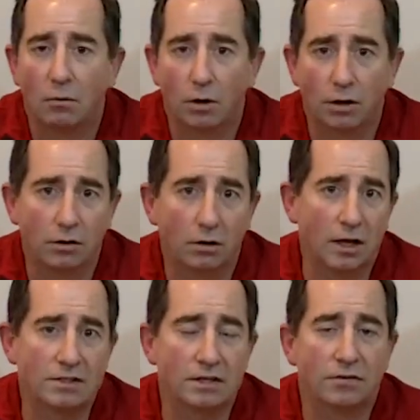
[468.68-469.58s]
Well, there are
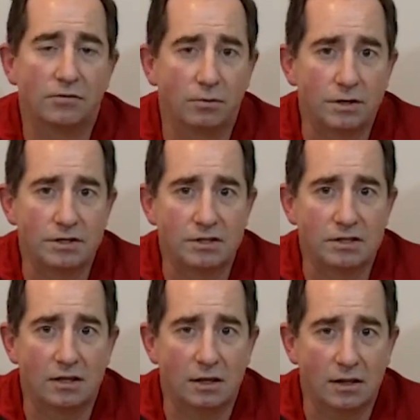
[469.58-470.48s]
lots of different reasons
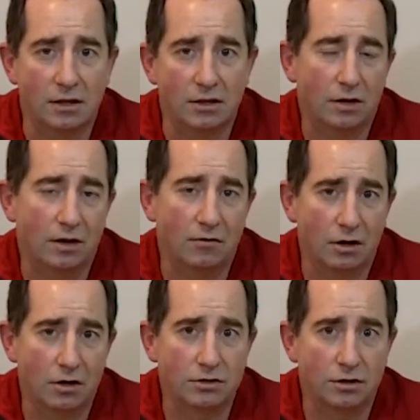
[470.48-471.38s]
that, th that you can have an
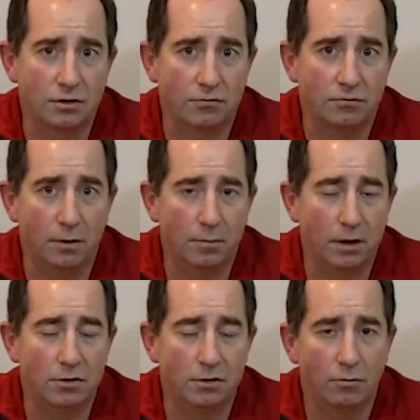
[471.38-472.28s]
ulcer on your foot,
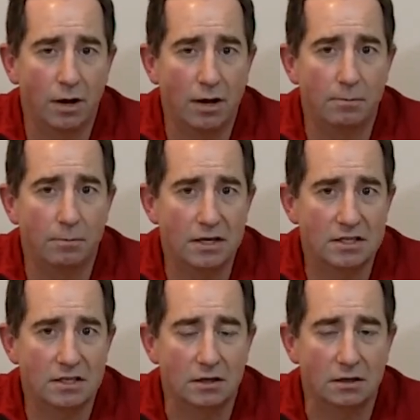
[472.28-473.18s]
but you're right.
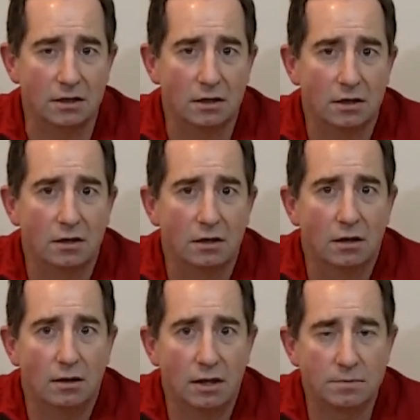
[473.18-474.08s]
Basically,
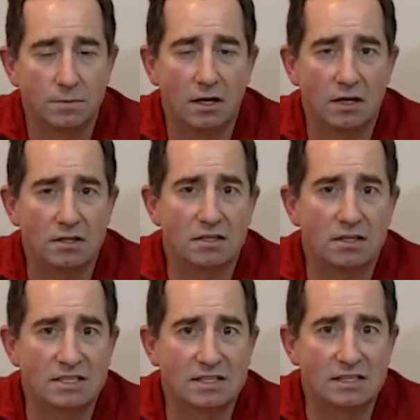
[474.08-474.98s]
it's because
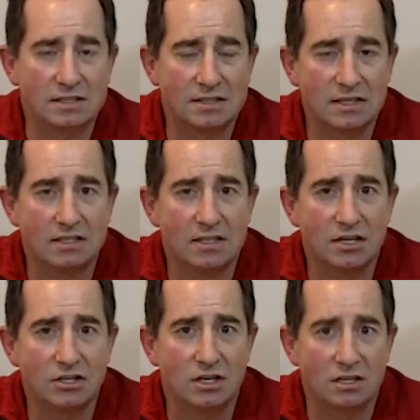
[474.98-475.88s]
the
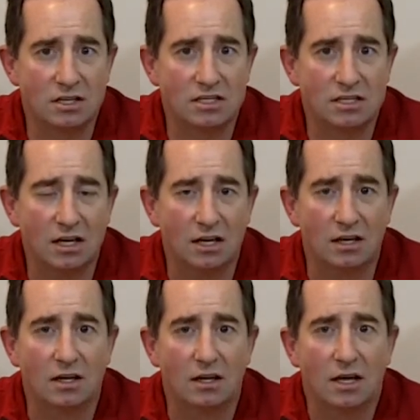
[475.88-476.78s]
sensation in the
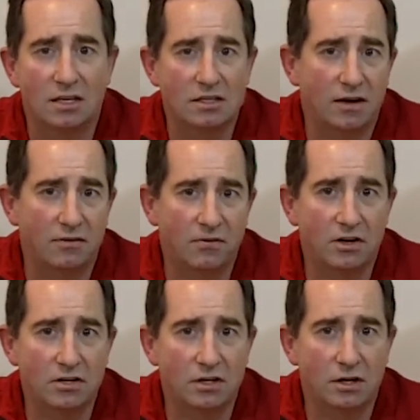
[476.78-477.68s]
skin is not
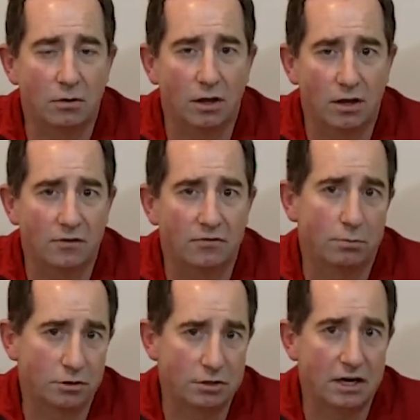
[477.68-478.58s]
functioning well enough to
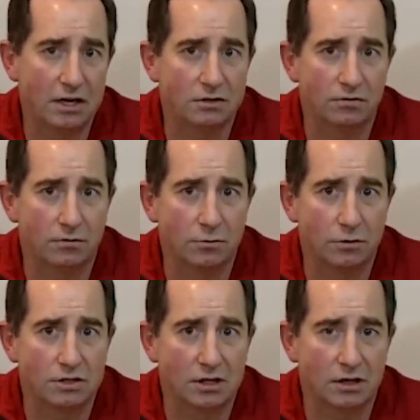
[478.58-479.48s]
protect you from
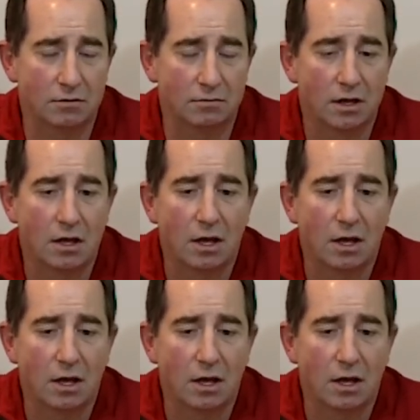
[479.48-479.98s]
your skin.